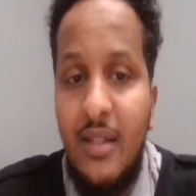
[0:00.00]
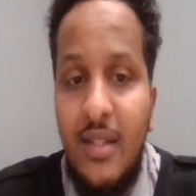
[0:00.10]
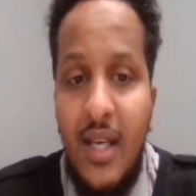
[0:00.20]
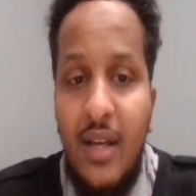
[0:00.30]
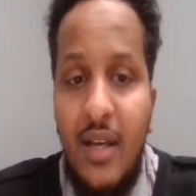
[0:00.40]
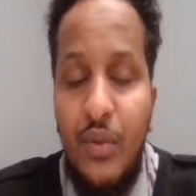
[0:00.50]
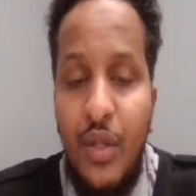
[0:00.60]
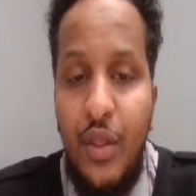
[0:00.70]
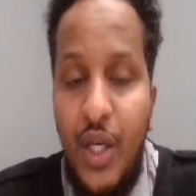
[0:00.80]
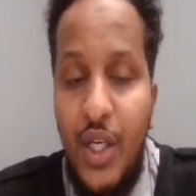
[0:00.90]
Then the
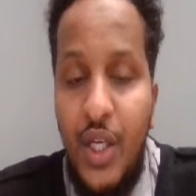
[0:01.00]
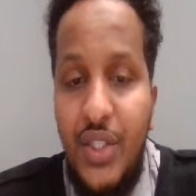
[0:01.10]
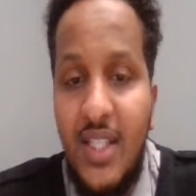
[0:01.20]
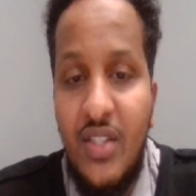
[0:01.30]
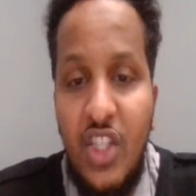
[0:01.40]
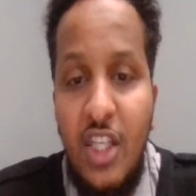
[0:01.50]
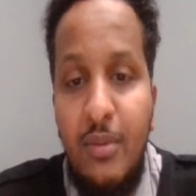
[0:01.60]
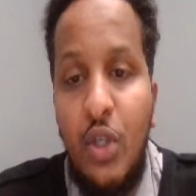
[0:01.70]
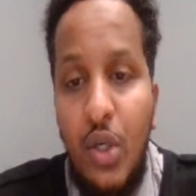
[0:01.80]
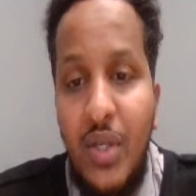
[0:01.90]
third thing is
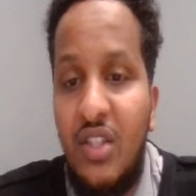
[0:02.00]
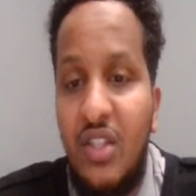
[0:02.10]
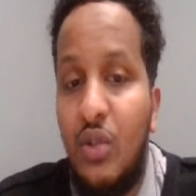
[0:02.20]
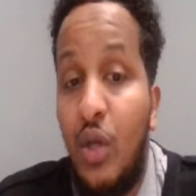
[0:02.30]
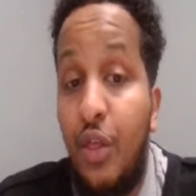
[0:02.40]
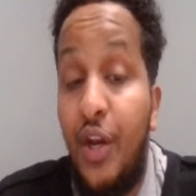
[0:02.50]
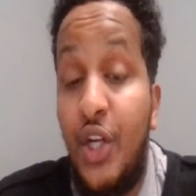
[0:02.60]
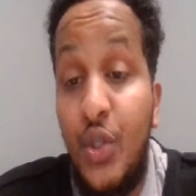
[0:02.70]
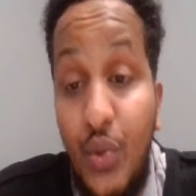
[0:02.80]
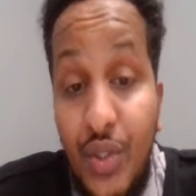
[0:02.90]
keep going until your
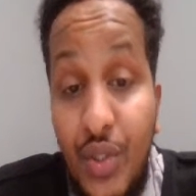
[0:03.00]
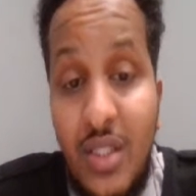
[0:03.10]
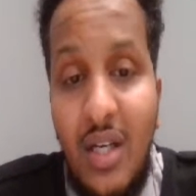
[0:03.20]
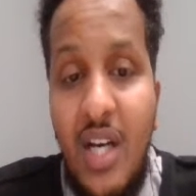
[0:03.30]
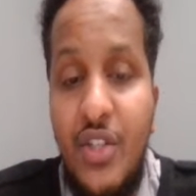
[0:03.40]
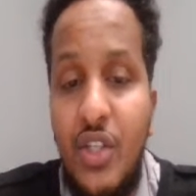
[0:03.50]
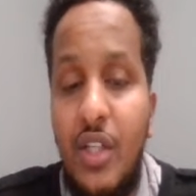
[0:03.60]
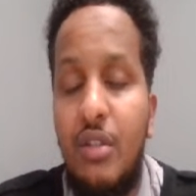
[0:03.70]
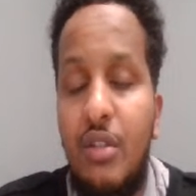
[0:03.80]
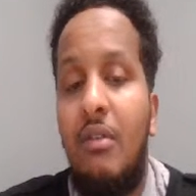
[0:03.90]
threshold is
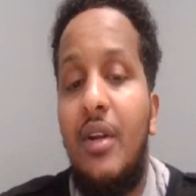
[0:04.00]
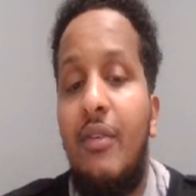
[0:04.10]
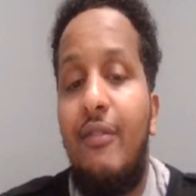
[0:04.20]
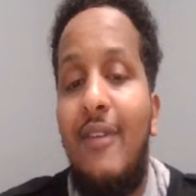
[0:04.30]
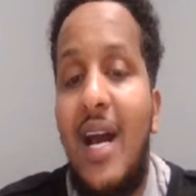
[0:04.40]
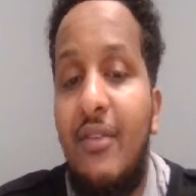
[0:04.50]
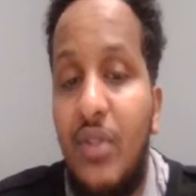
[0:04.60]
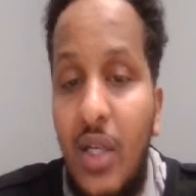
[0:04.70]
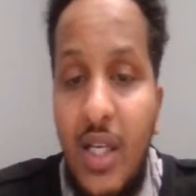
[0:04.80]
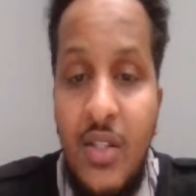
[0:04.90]

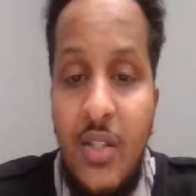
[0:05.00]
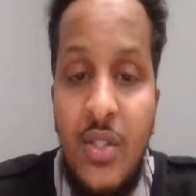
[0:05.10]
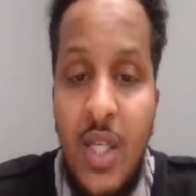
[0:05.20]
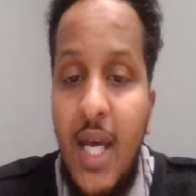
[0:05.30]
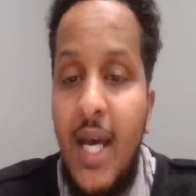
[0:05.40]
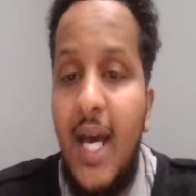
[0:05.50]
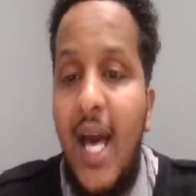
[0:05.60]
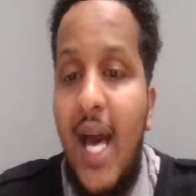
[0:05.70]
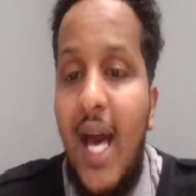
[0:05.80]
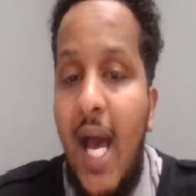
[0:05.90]
$125.
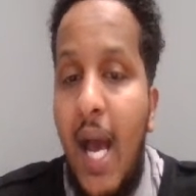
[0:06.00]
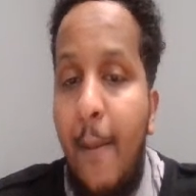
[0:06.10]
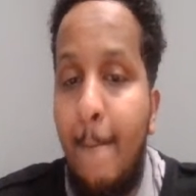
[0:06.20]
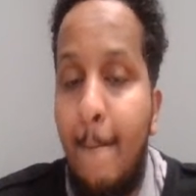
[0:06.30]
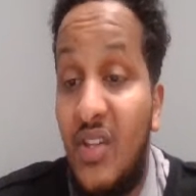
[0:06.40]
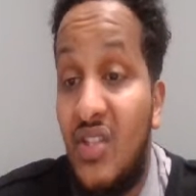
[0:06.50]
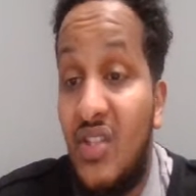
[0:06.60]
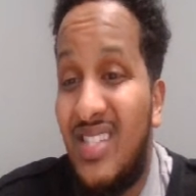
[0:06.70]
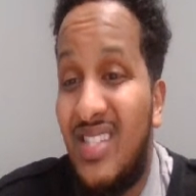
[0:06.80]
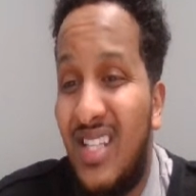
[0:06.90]

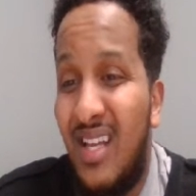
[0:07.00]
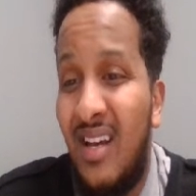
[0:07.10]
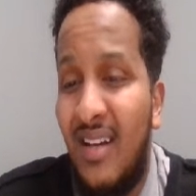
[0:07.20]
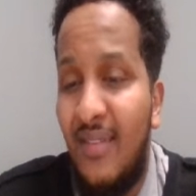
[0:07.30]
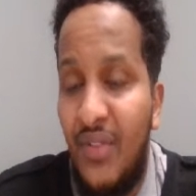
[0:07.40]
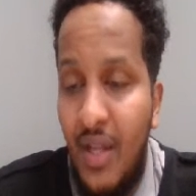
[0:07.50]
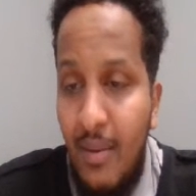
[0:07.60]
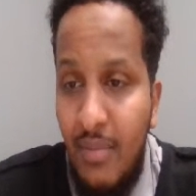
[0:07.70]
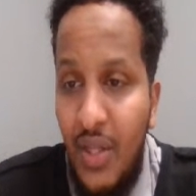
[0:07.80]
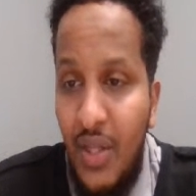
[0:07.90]
This is the
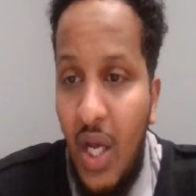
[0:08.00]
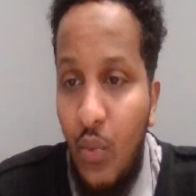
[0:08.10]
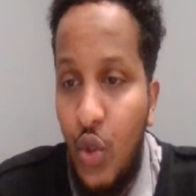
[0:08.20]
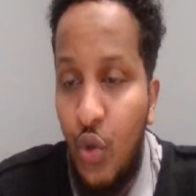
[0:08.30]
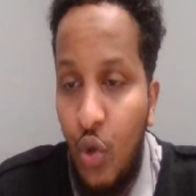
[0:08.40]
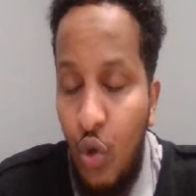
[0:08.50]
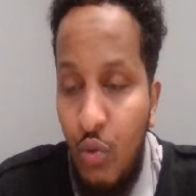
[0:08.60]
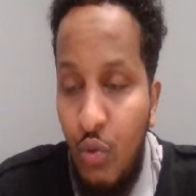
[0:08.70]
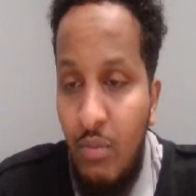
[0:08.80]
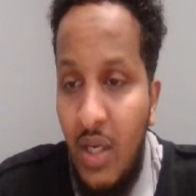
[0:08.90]
number that we
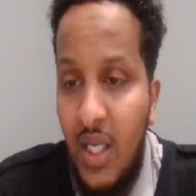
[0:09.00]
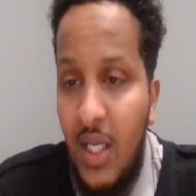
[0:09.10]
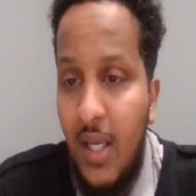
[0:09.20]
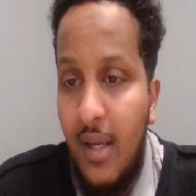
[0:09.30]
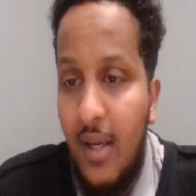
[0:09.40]
normally